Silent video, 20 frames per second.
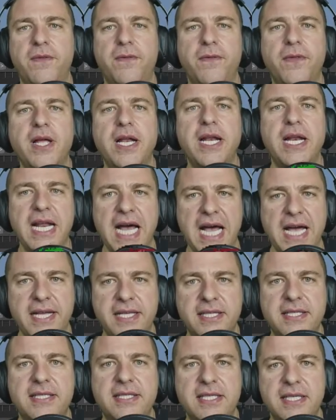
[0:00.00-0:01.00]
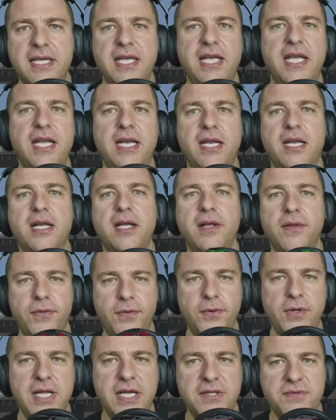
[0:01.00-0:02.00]
lights in
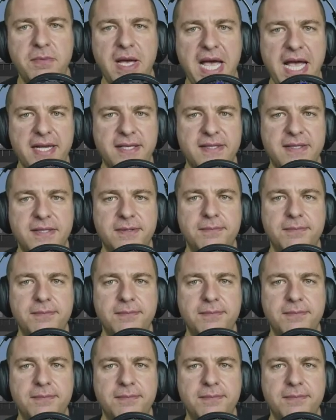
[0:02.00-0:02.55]
3ds Max.